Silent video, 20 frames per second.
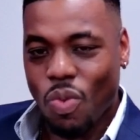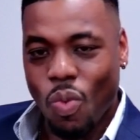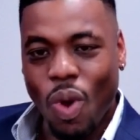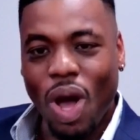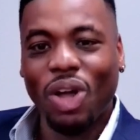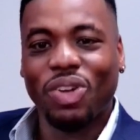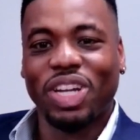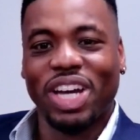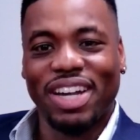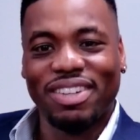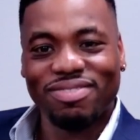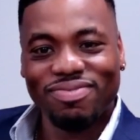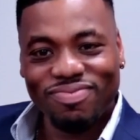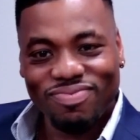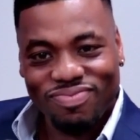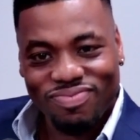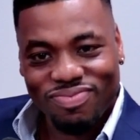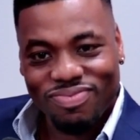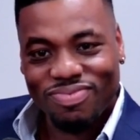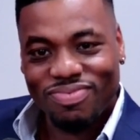Well done.
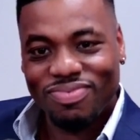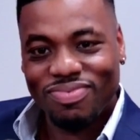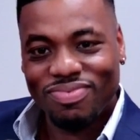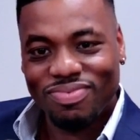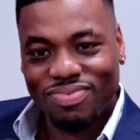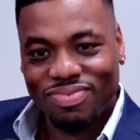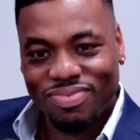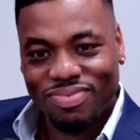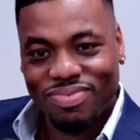Well done.